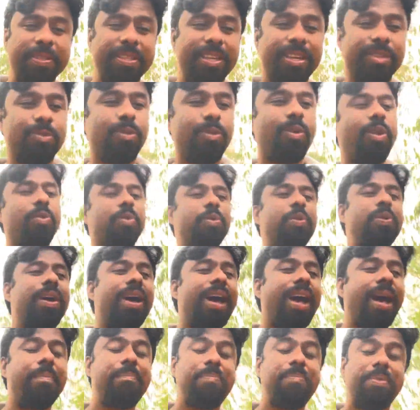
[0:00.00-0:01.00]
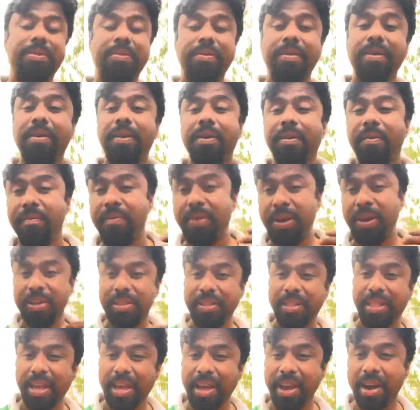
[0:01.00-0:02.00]
That's all going to happen
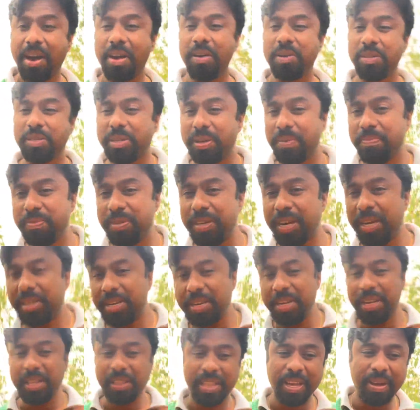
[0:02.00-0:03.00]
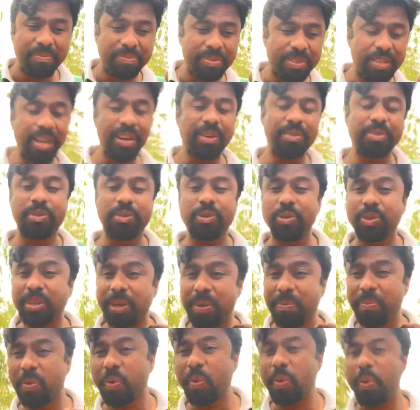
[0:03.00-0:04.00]
when they are subjecting themselves to
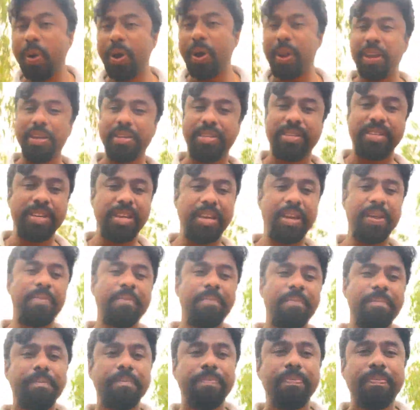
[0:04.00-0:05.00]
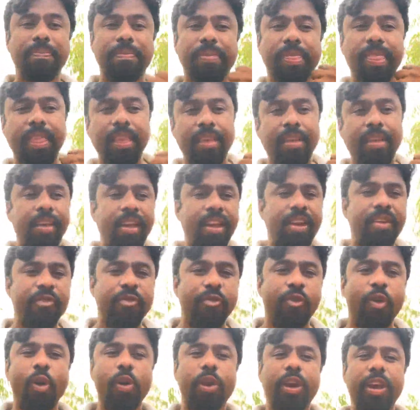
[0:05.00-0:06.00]
some quality
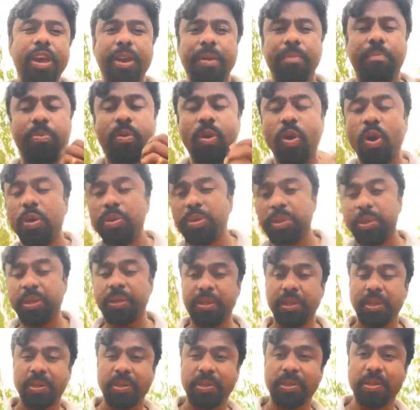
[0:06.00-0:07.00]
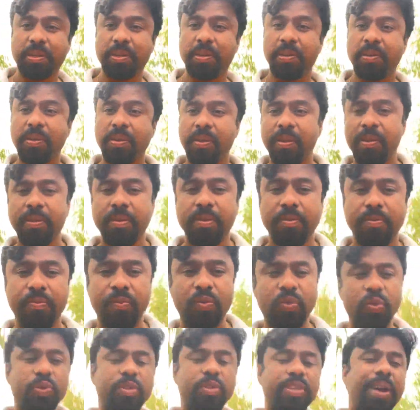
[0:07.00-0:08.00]
invoking processes
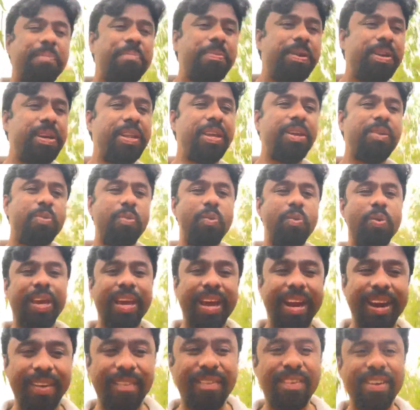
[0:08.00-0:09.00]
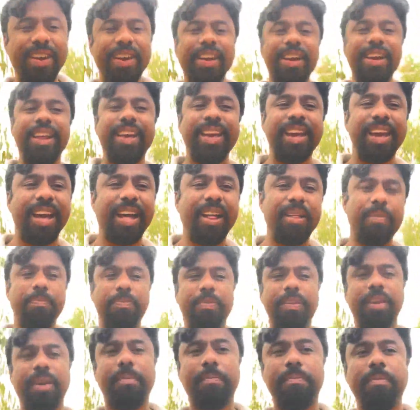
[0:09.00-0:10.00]
through somebody who can really help
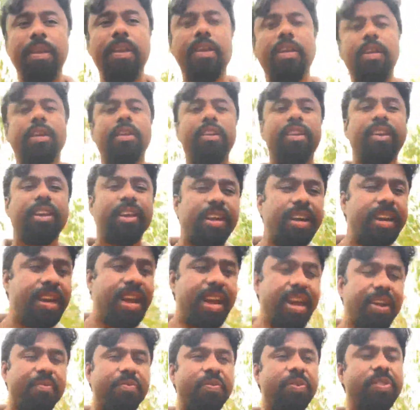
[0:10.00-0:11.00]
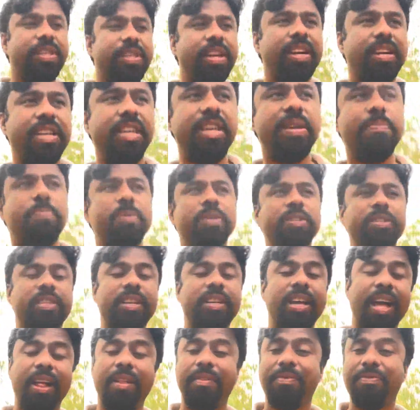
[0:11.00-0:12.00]
them connect with their deeper
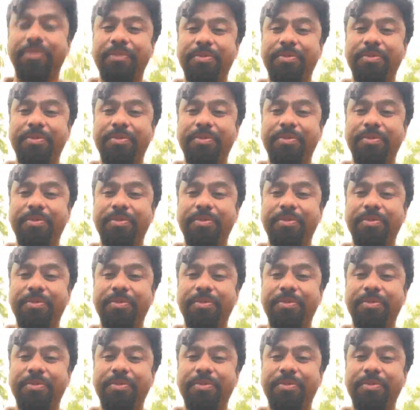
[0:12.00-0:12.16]
self,